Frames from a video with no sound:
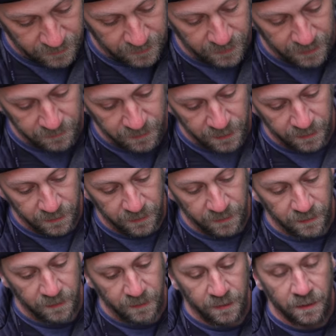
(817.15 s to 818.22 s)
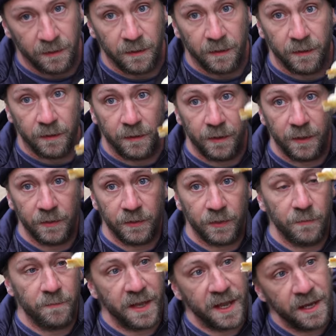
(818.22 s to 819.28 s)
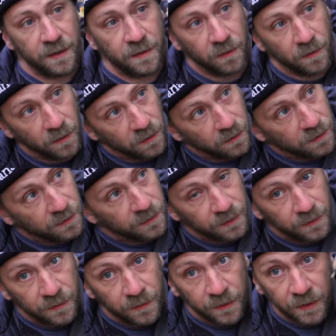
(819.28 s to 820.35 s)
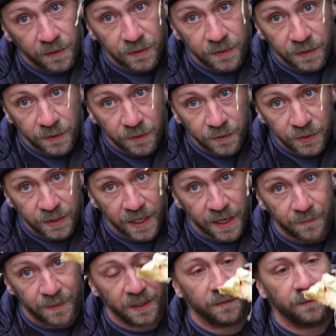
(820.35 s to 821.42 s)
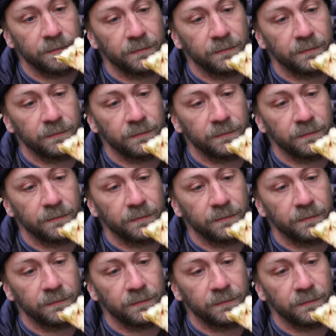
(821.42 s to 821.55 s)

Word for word: Yep. Not too bad at all. Not too shabby.